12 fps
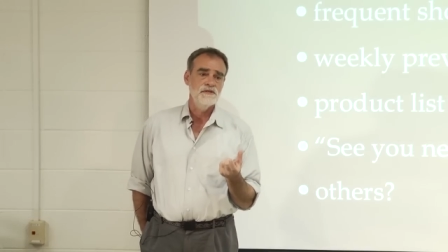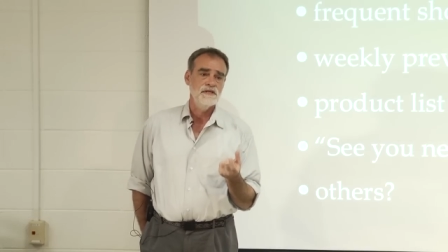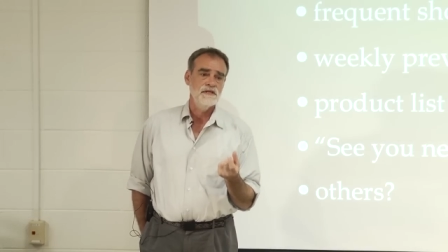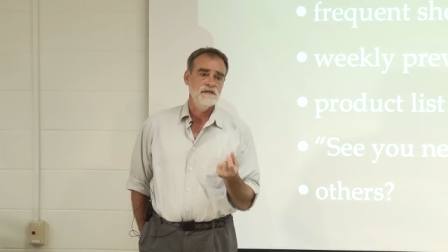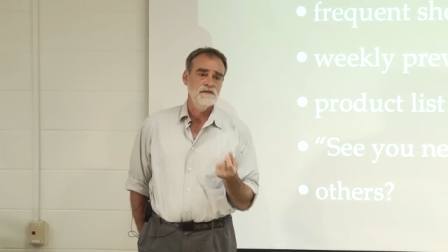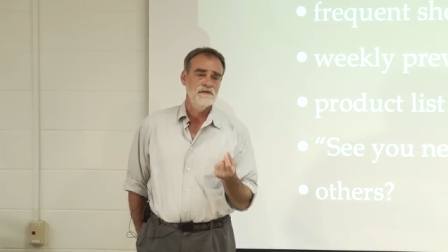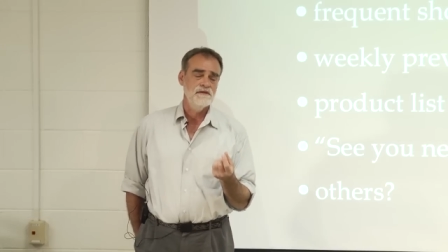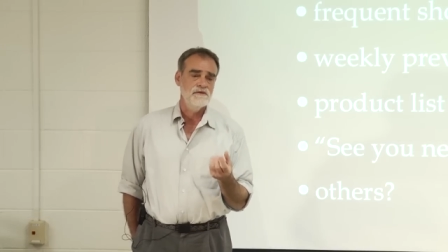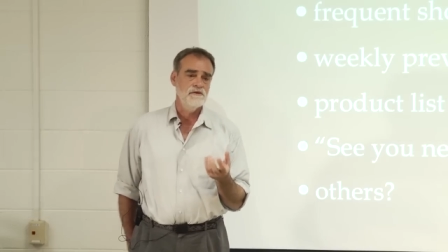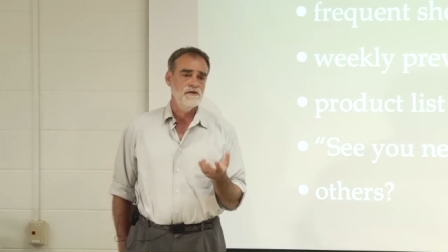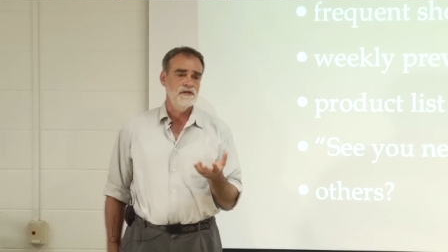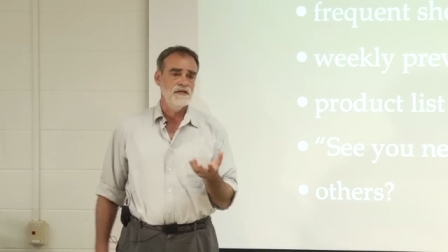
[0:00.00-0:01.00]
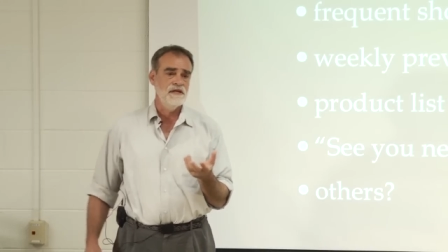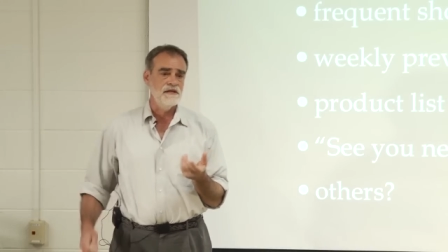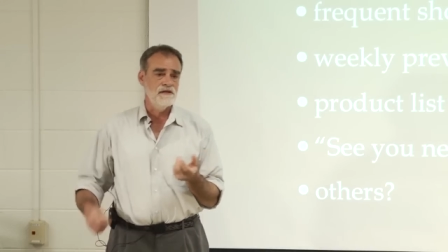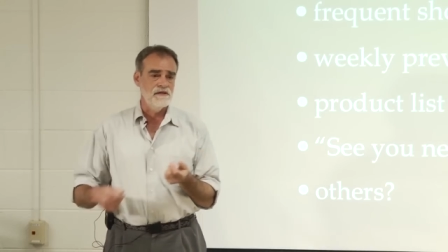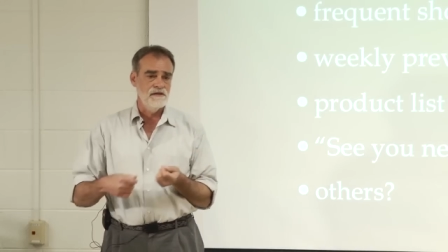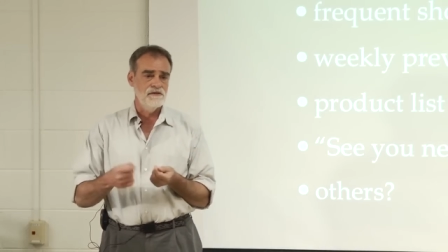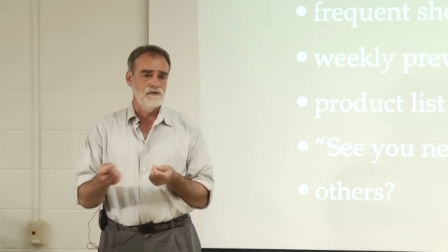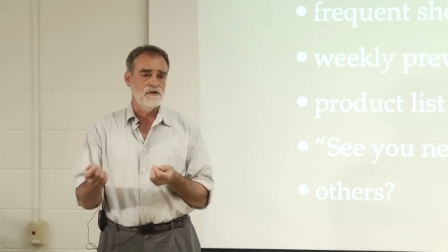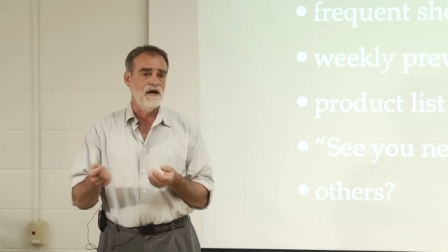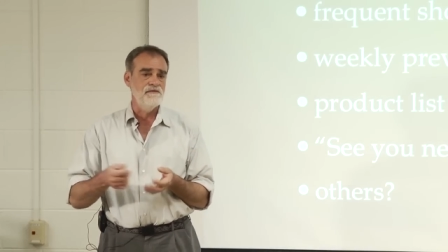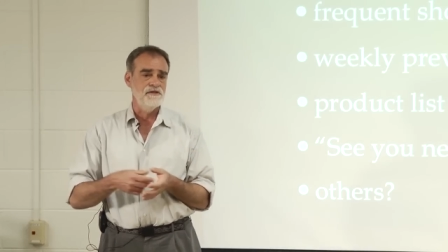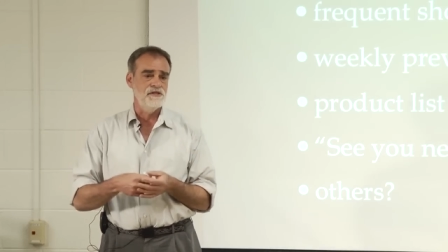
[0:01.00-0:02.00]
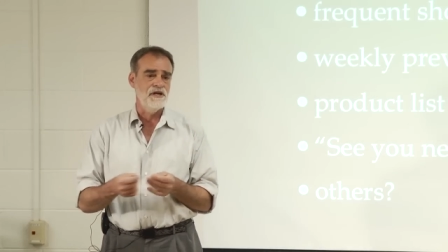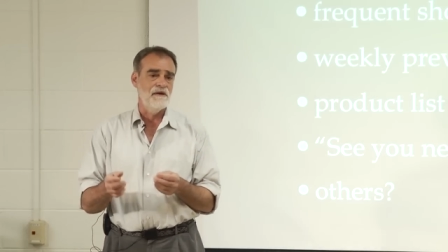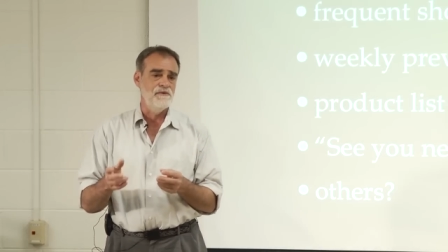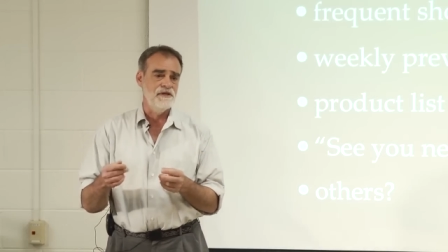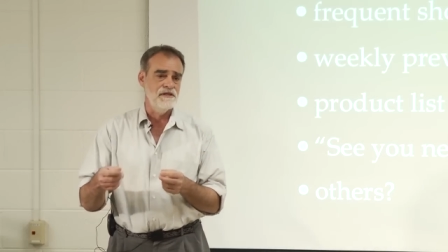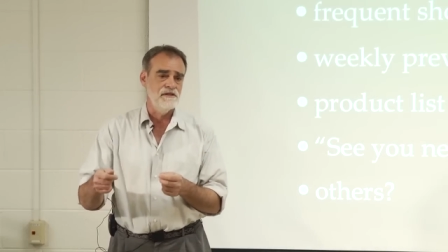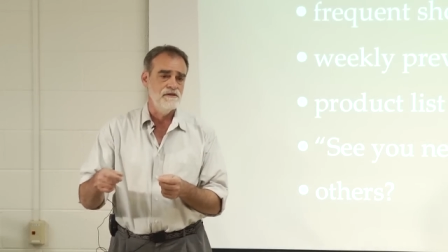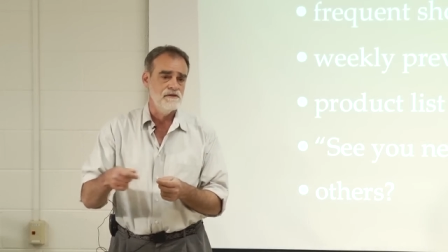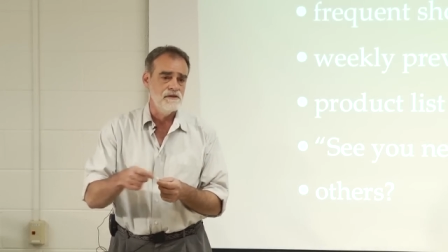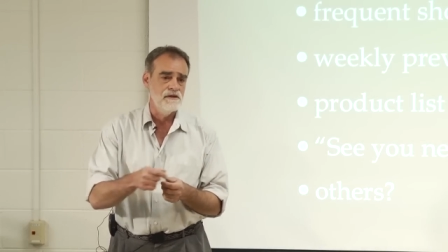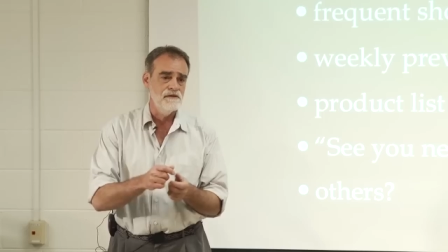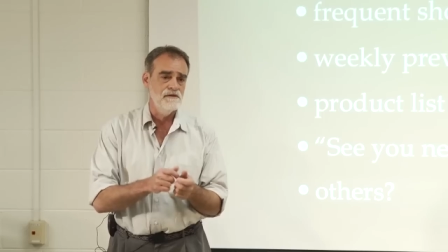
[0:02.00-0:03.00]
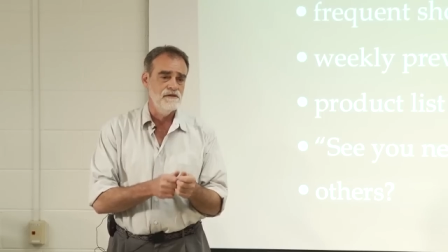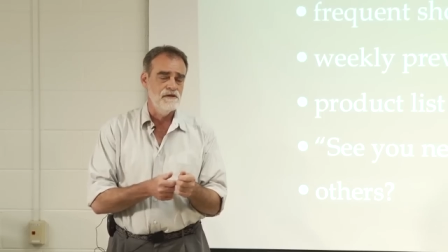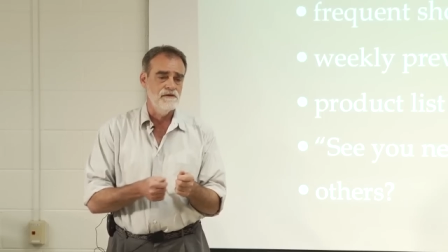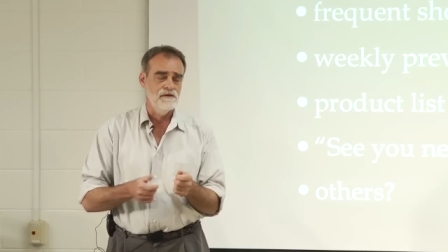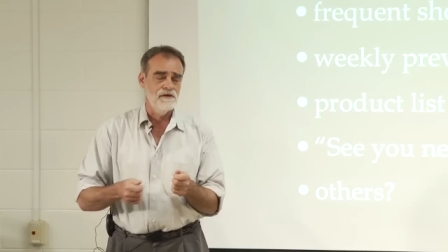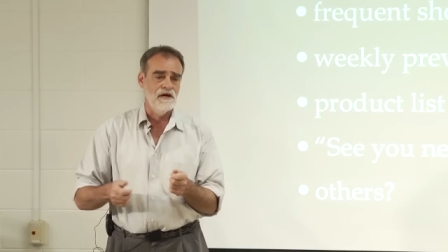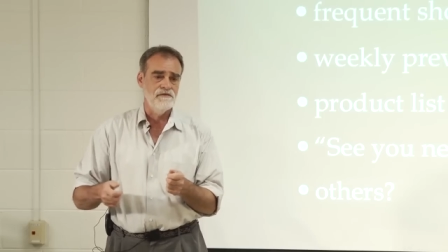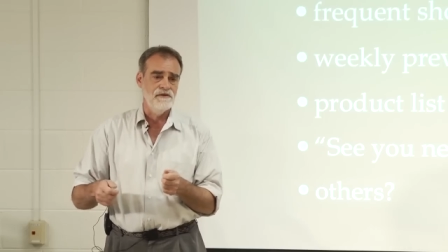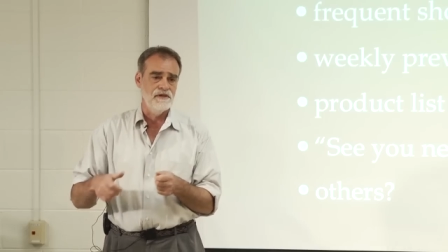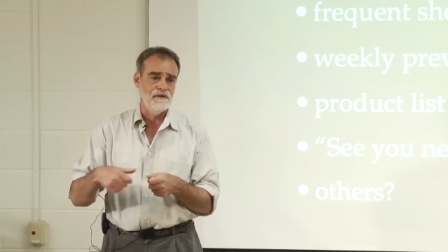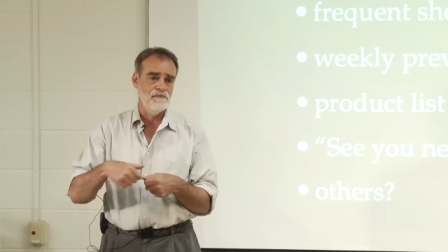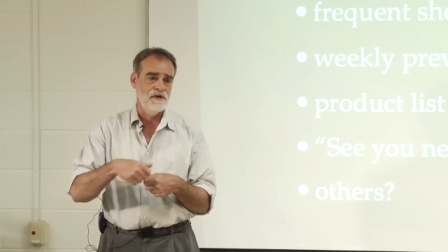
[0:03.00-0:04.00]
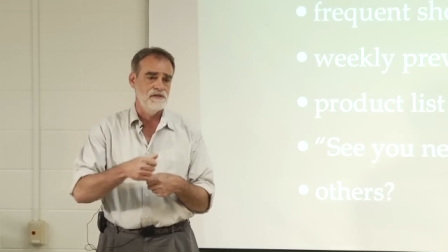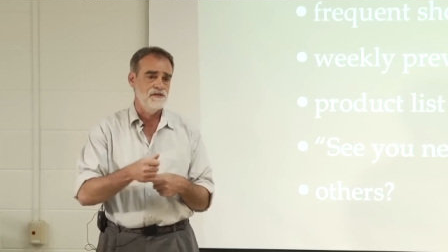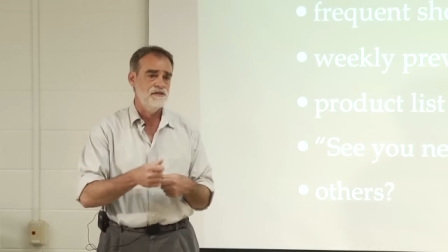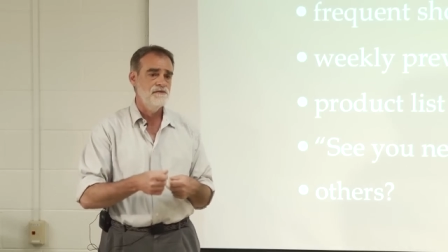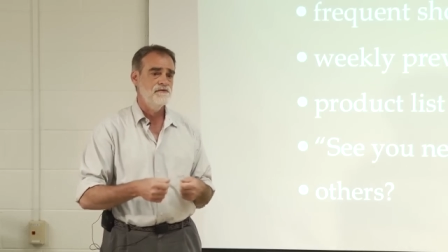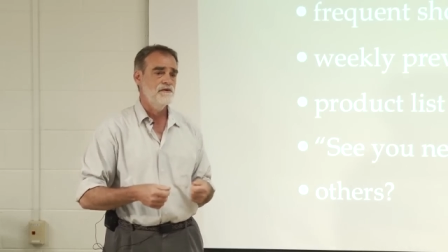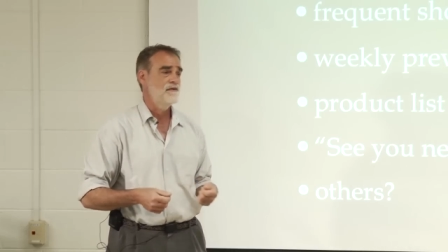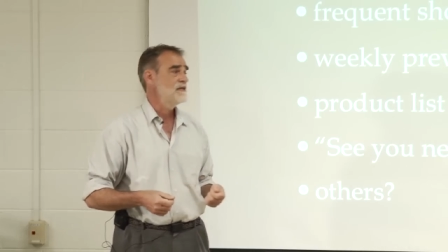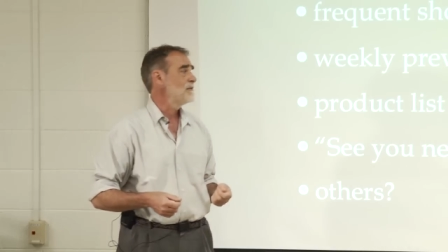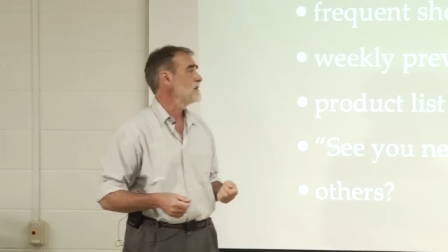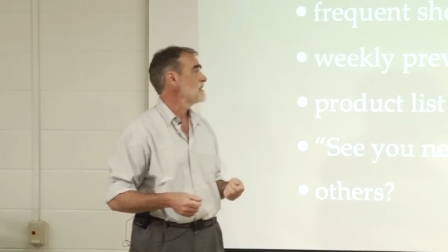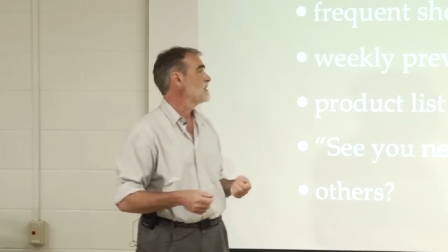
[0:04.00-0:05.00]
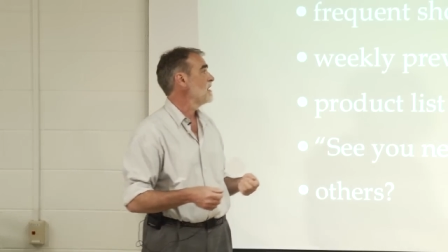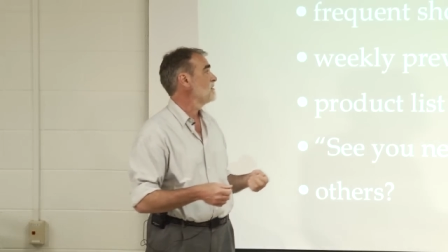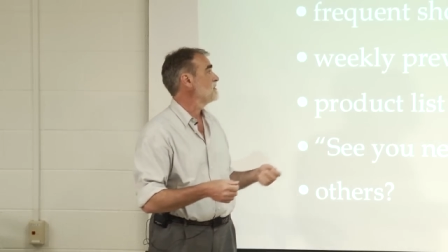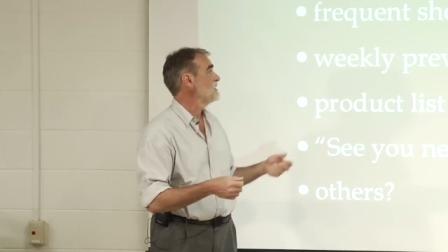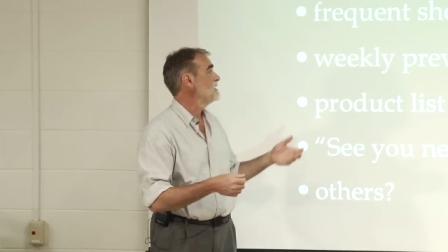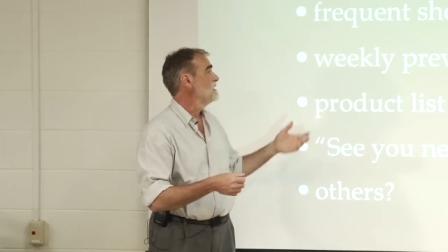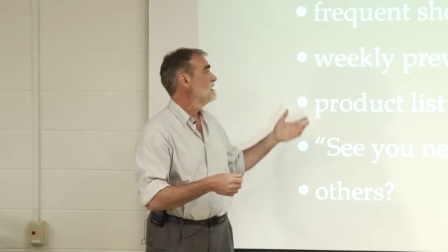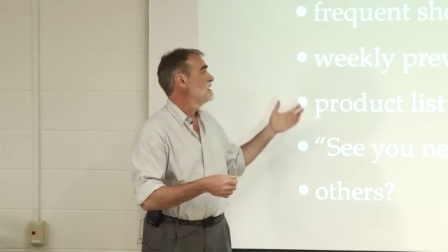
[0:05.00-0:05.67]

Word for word: It's like, you know, going to get into a coffee shop and you get the little, you know, the coffee thing punched every time you get a coffee.